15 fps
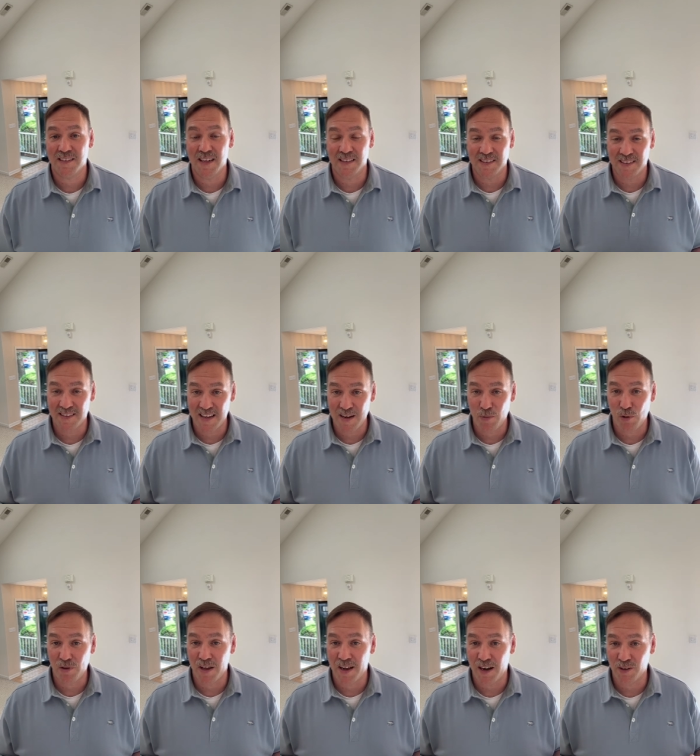
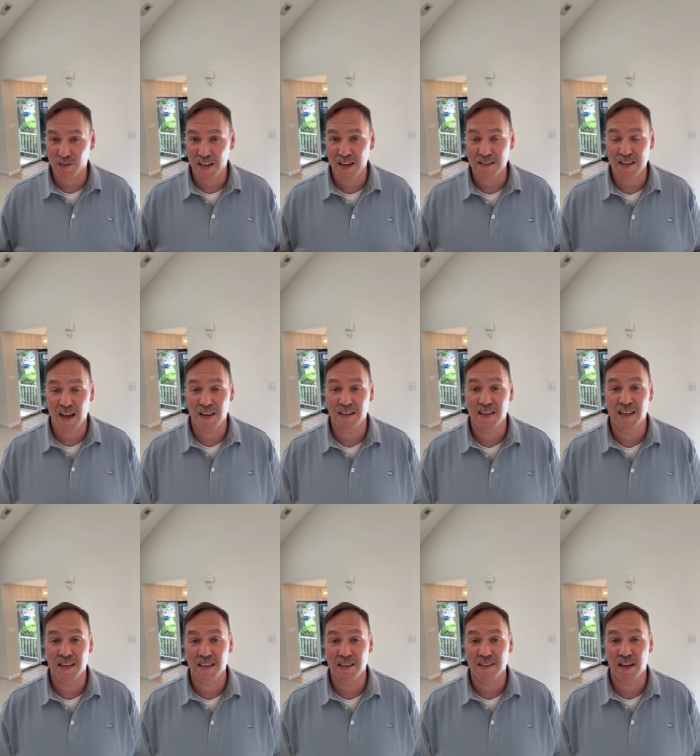stable, and I'll take that
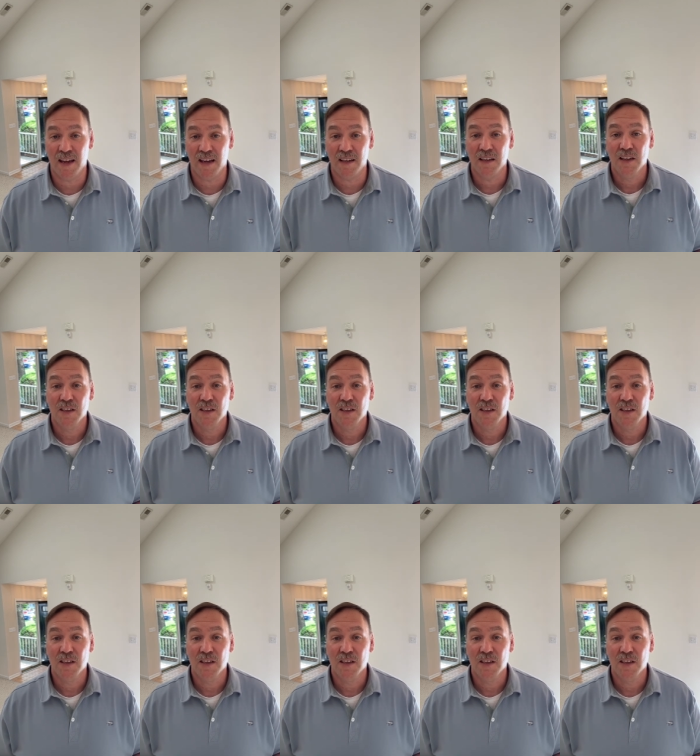any day.